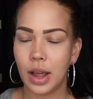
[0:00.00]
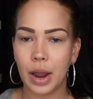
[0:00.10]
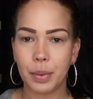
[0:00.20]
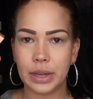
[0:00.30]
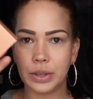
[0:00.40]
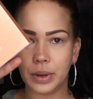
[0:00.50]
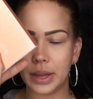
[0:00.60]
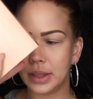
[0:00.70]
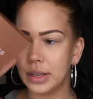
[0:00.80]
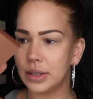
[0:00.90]
I really do
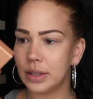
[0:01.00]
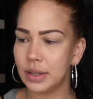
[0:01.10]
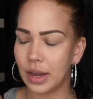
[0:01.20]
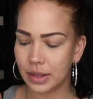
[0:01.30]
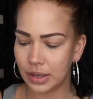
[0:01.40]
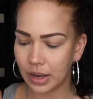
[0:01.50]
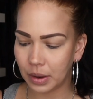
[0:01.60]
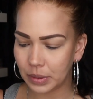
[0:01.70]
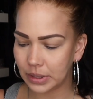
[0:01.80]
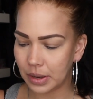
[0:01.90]
like this. I think
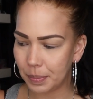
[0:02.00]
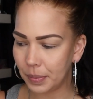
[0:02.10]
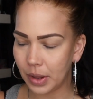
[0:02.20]
that was a